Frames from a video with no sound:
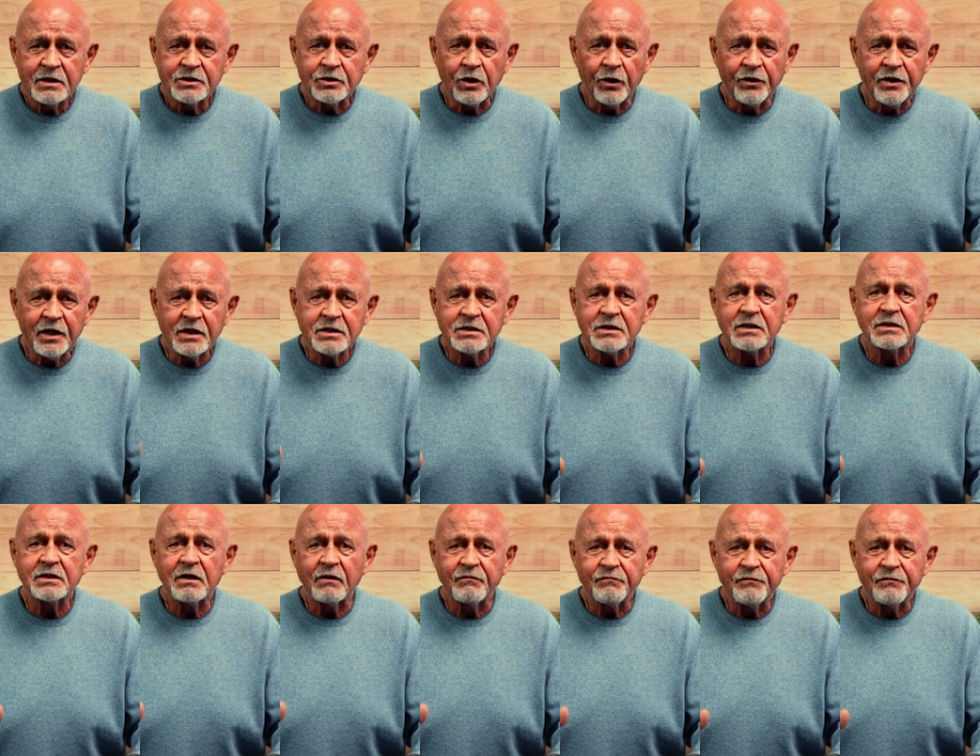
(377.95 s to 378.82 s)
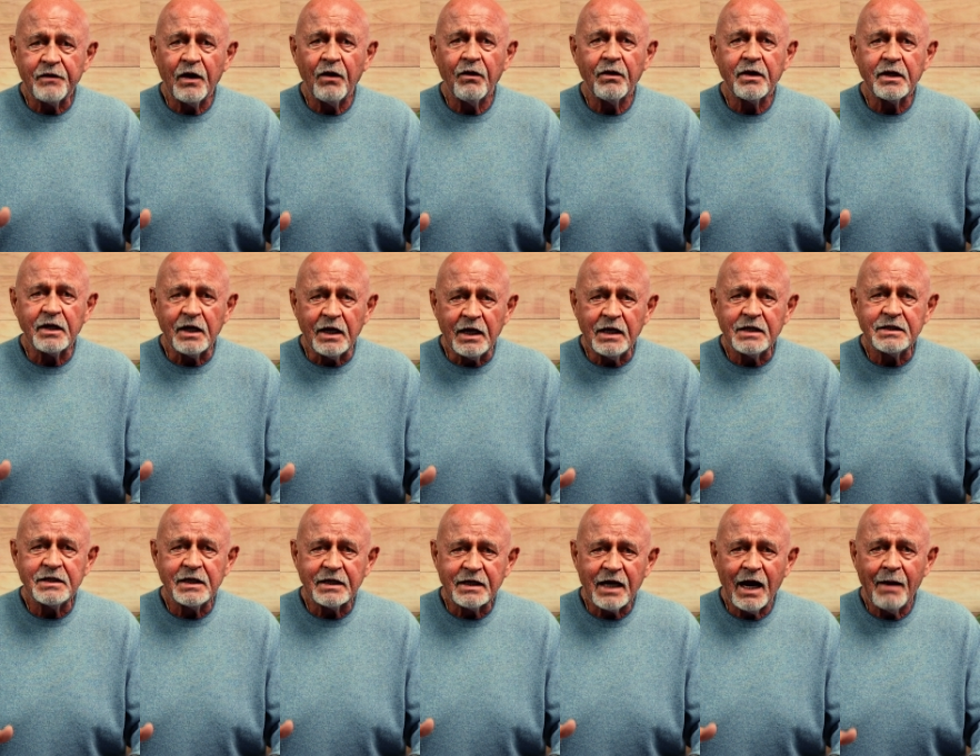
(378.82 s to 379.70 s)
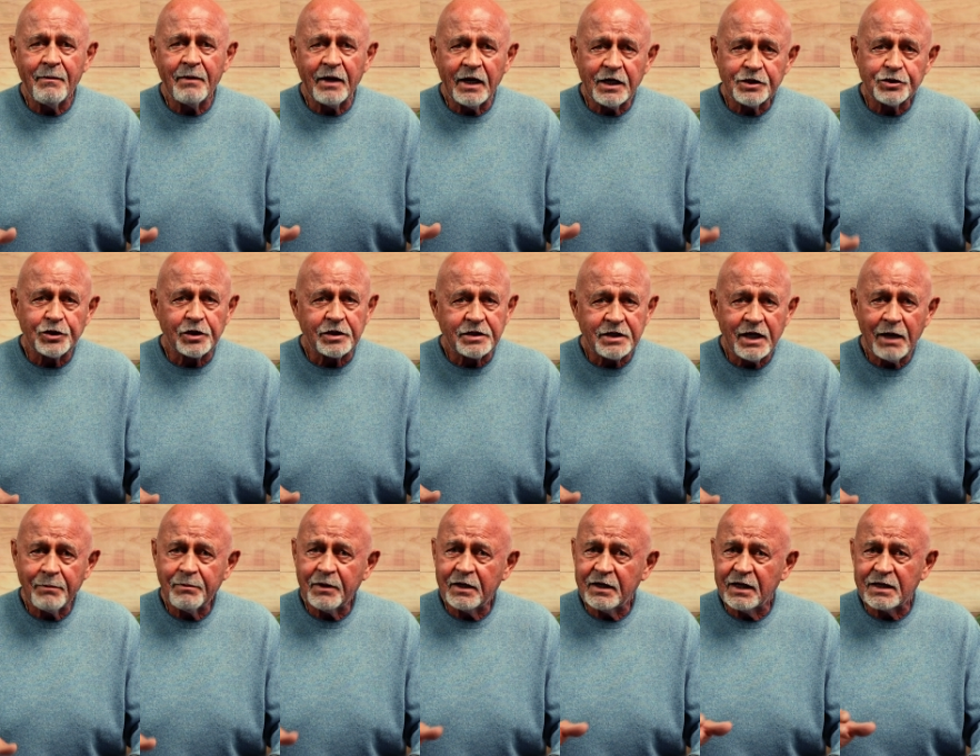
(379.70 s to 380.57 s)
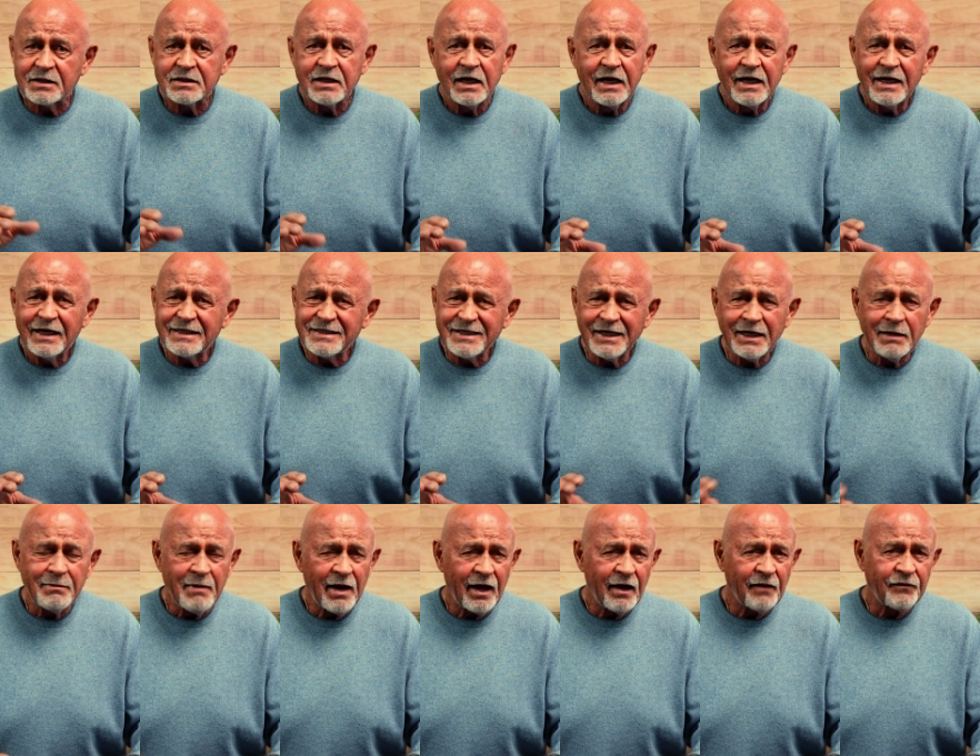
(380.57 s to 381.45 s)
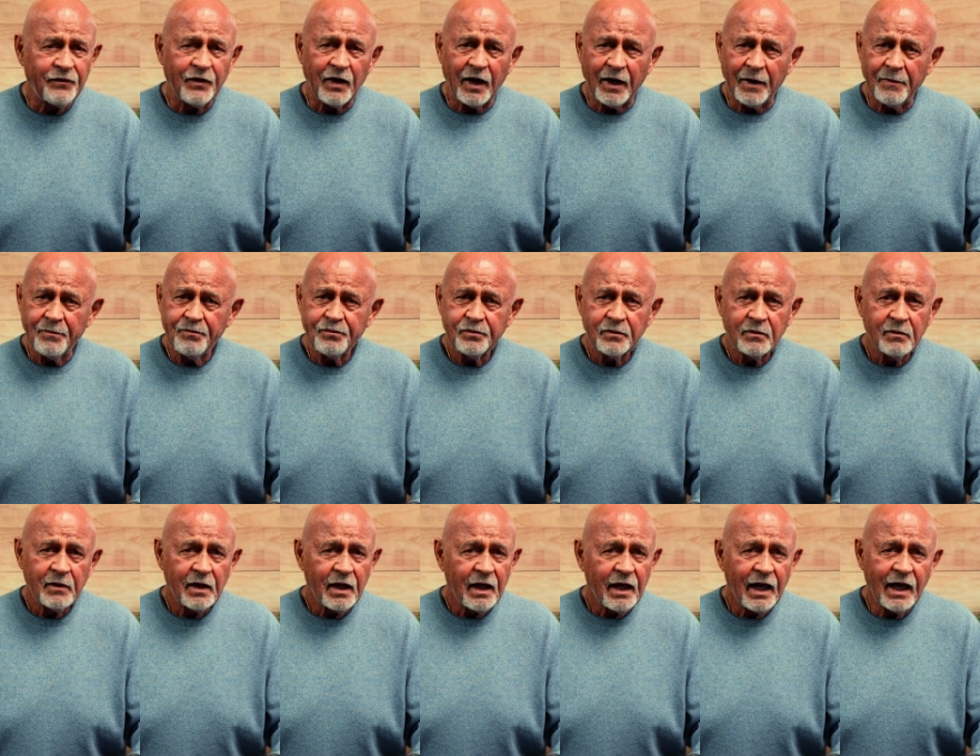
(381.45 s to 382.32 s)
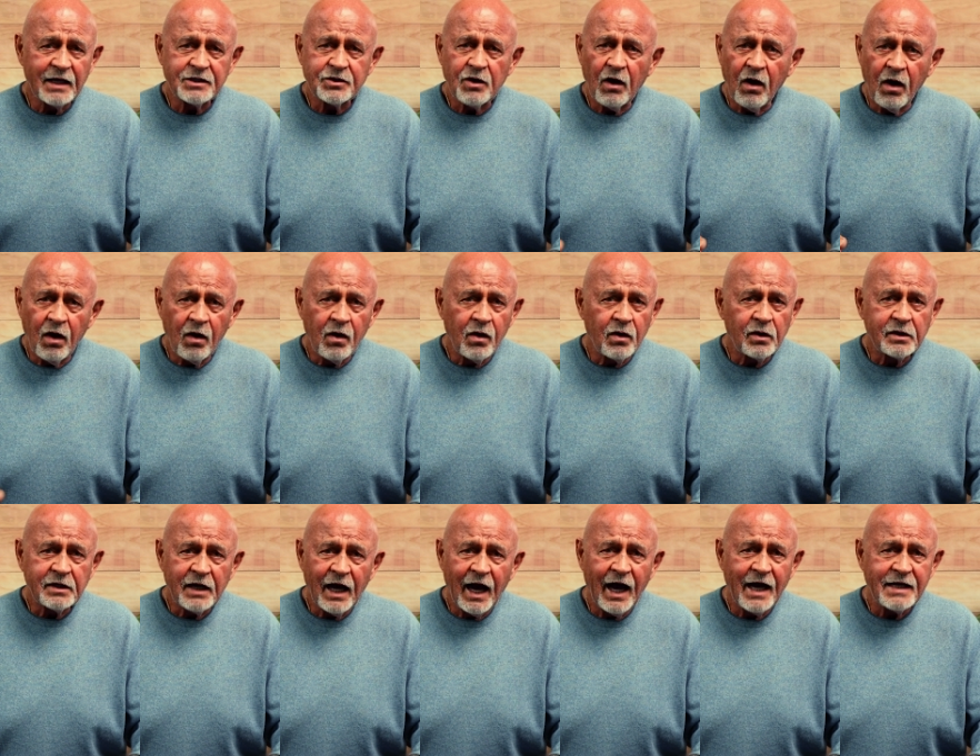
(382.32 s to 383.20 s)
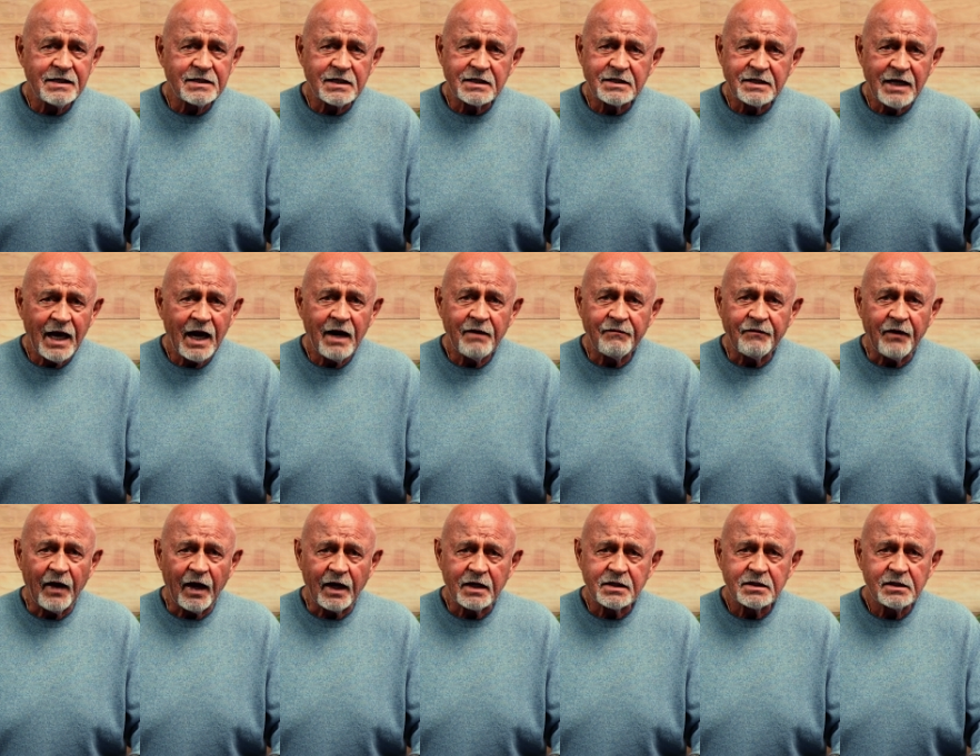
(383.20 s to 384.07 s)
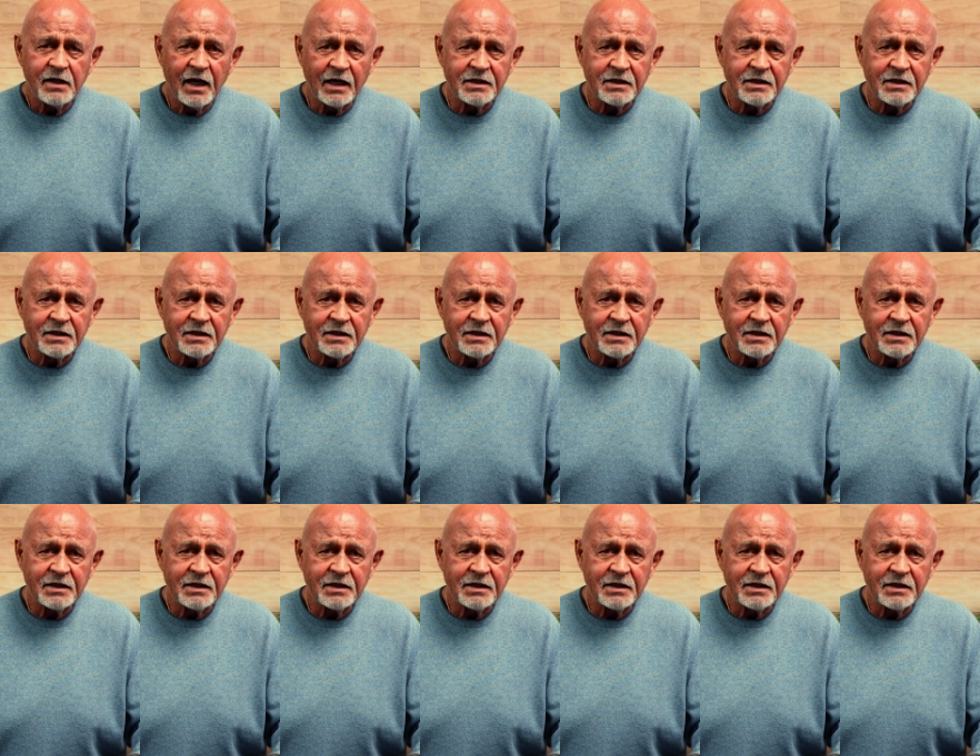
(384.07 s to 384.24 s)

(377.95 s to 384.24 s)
So this is a very easy combination to take because acetaminophen has all kinds of side effects.